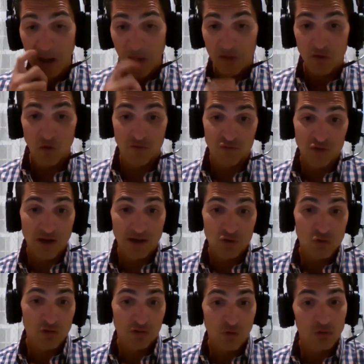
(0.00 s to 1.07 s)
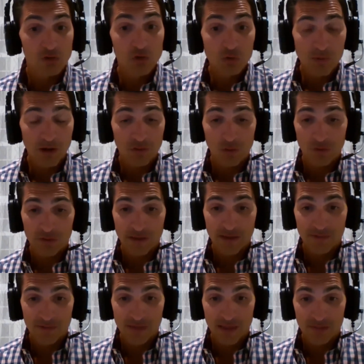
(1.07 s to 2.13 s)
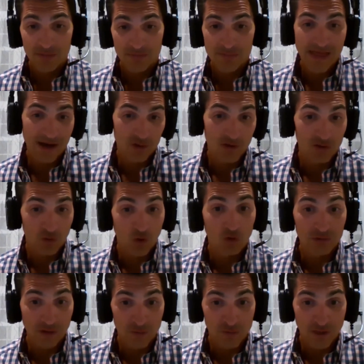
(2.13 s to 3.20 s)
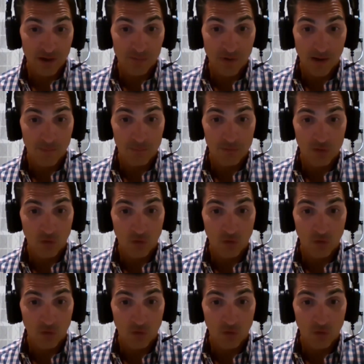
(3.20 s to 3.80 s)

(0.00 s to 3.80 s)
So if you're not using those glute muscles, then that creates a whole other set of problems.